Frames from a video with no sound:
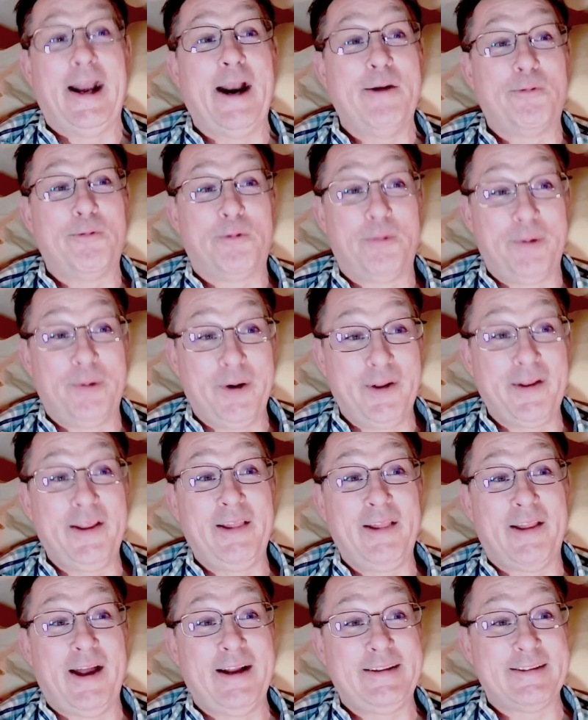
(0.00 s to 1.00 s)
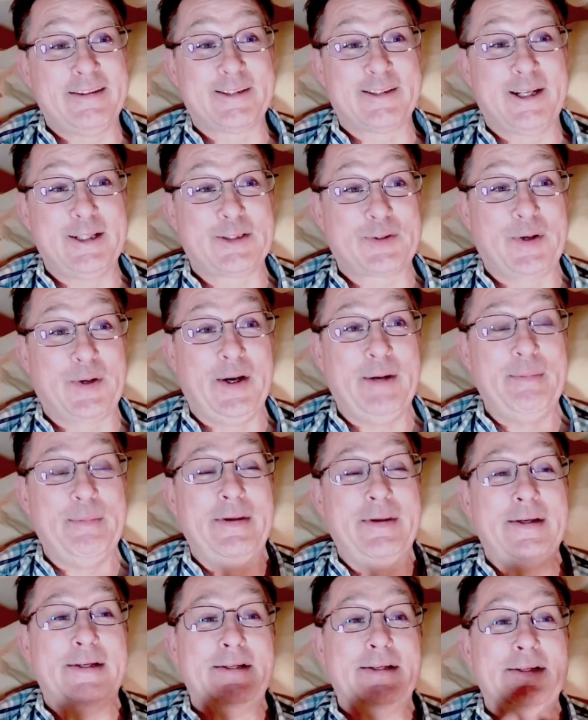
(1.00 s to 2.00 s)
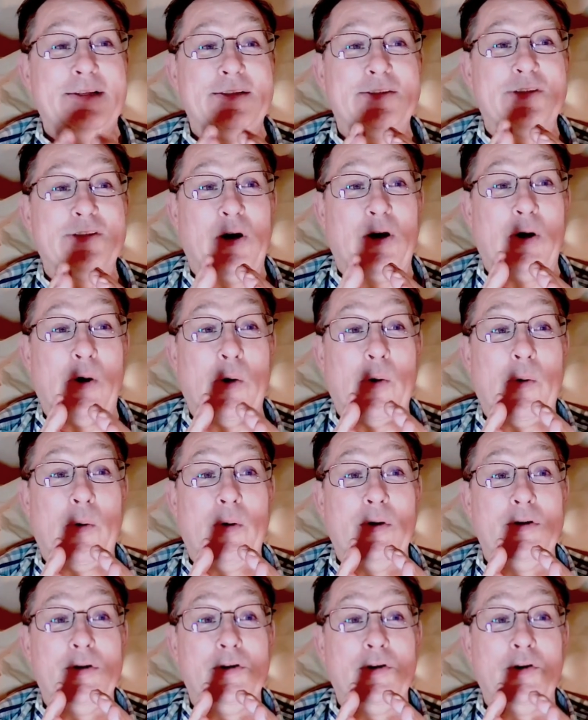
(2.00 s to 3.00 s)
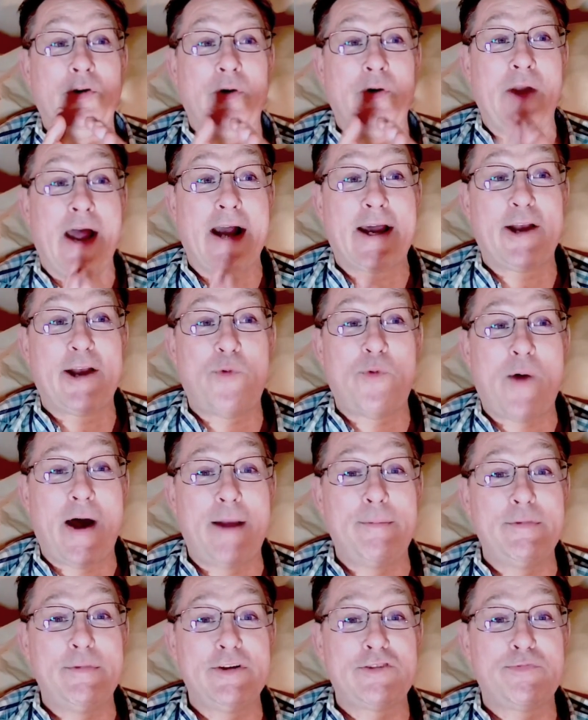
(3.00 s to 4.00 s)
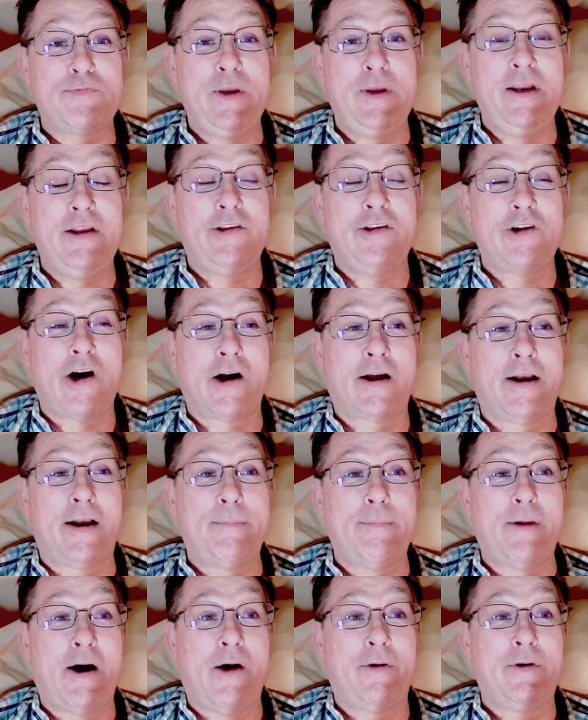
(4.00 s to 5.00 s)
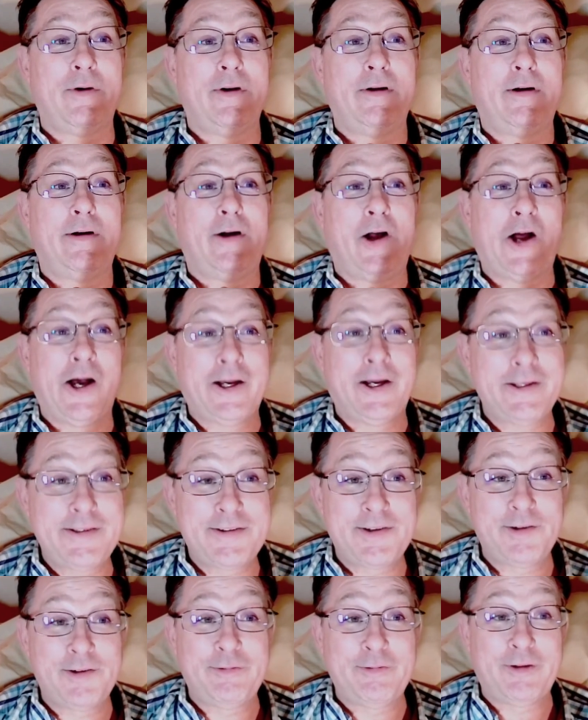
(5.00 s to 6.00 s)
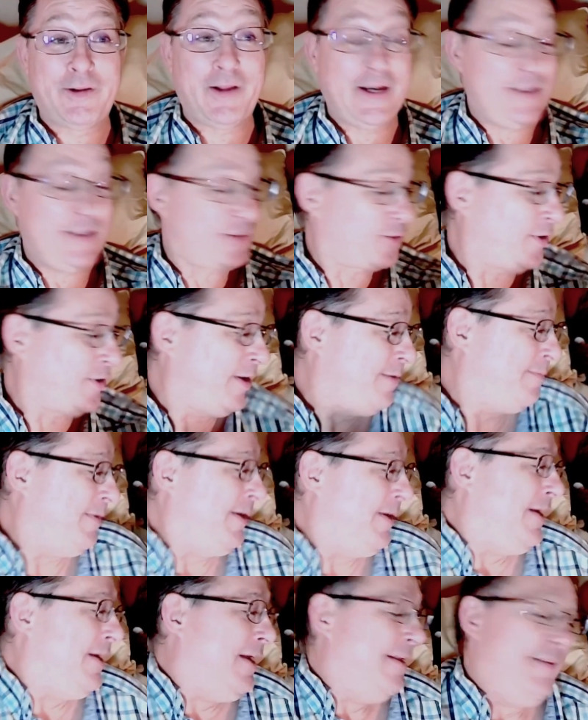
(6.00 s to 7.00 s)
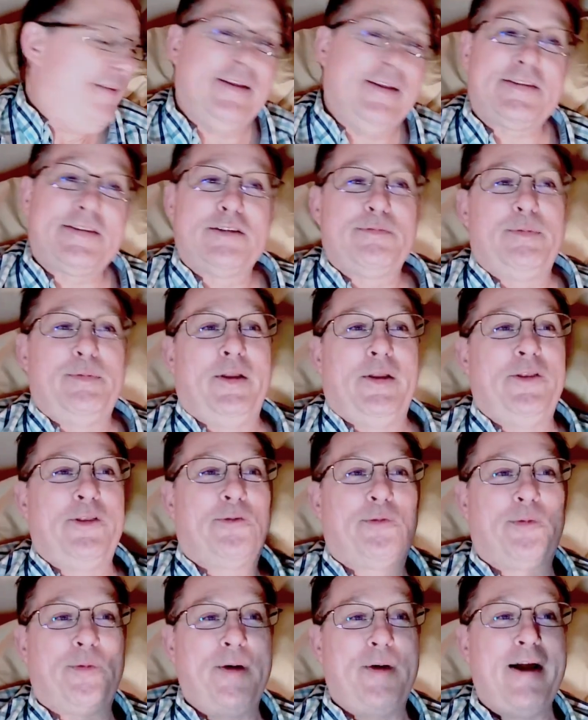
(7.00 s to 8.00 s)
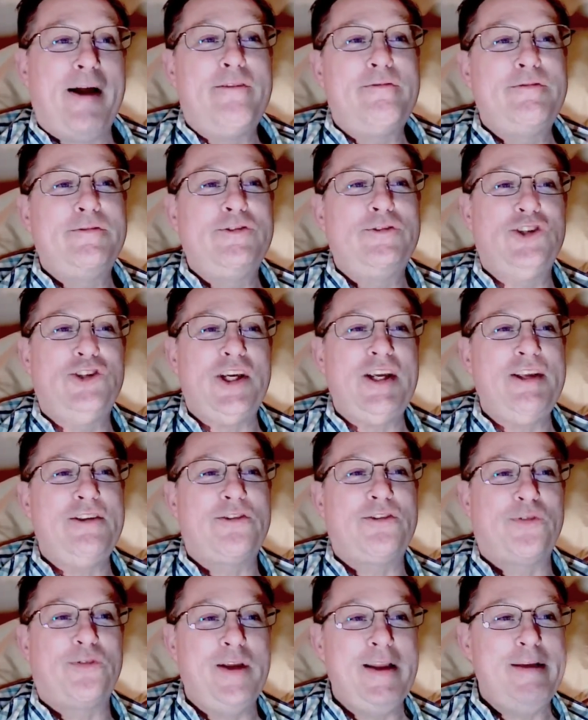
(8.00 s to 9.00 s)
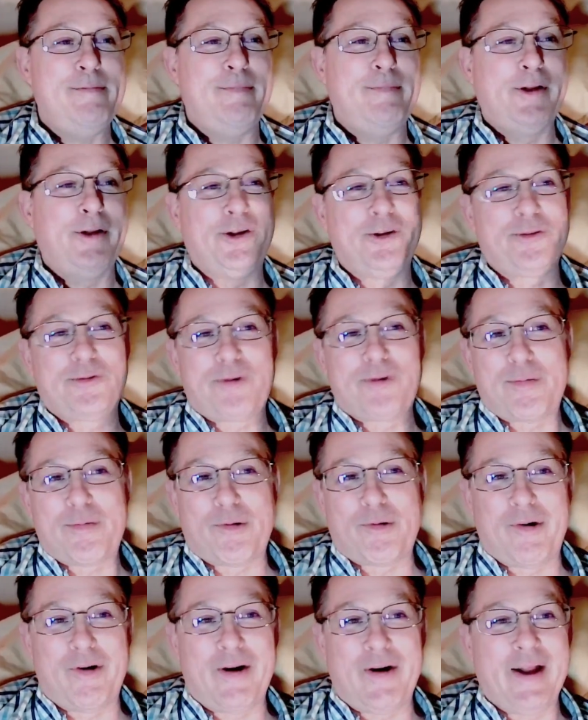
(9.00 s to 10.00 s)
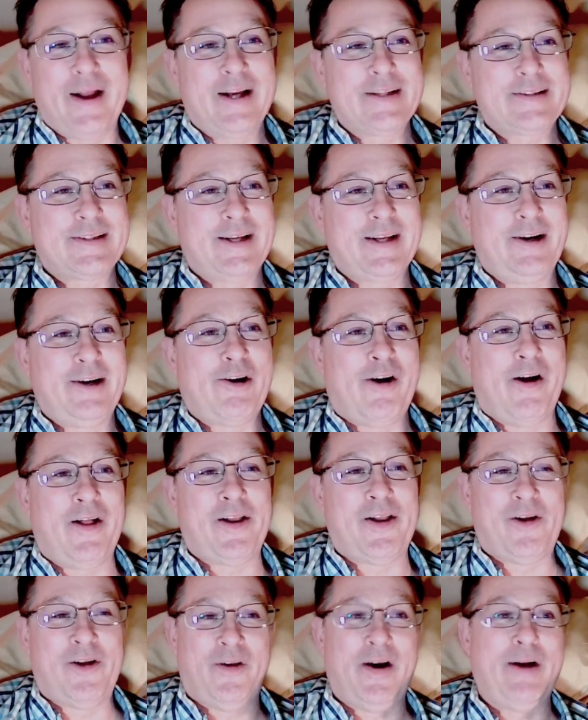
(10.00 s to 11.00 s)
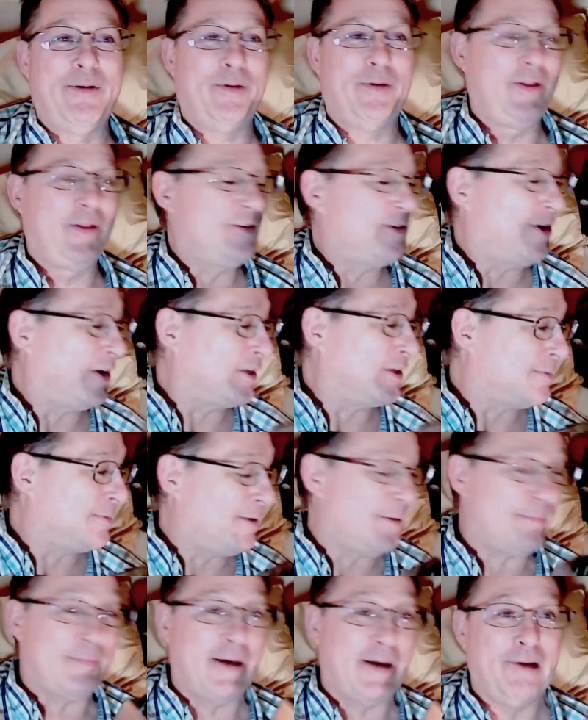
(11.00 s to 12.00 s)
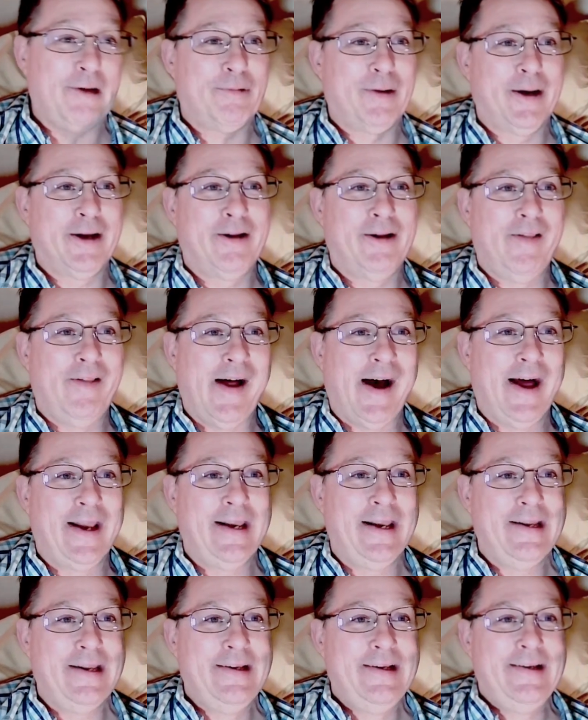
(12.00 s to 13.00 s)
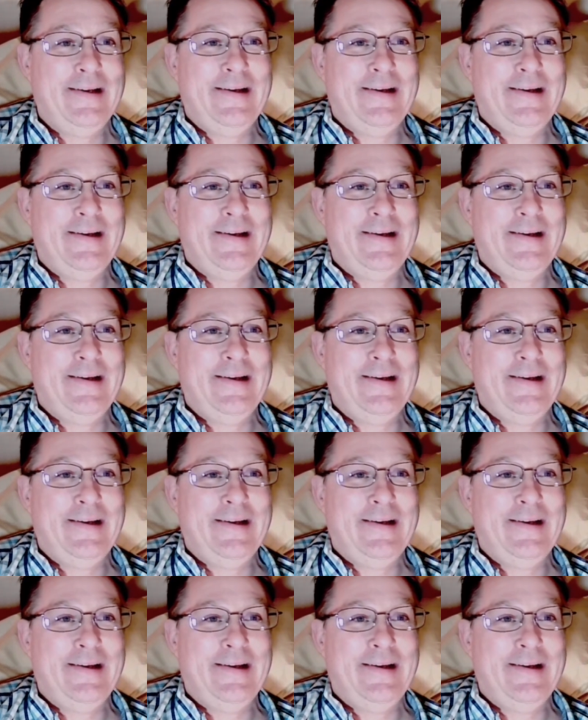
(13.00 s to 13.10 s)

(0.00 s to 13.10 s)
And I really like this ice cream. So you're not going to want to miss Petey talking about Hudsonville ice cream. This has been the Revv G3 build report, I guess I'd call it, although I really talked about my rig a lot.